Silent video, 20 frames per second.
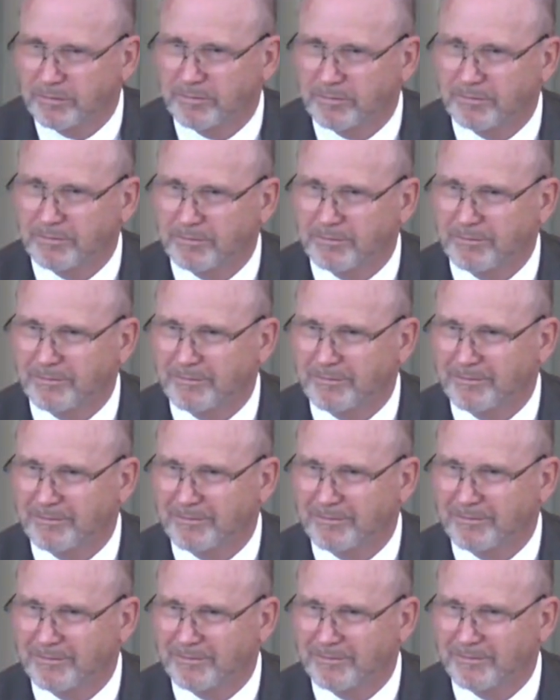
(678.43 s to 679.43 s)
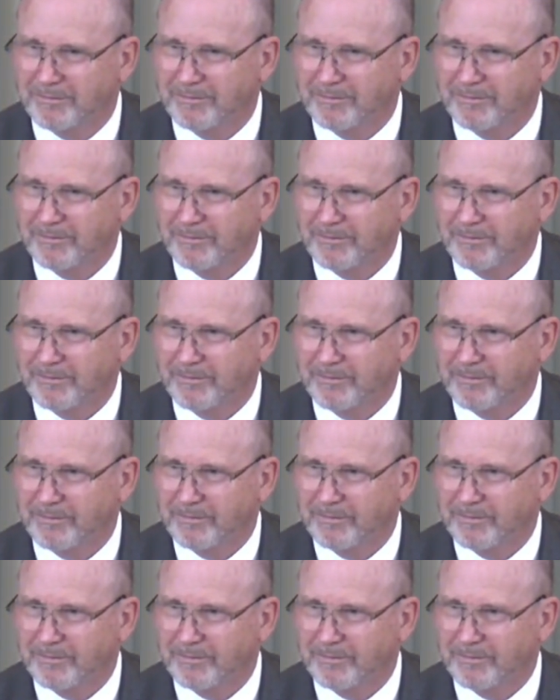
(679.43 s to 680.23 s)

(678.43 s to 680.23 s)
No one is speaking in this clip.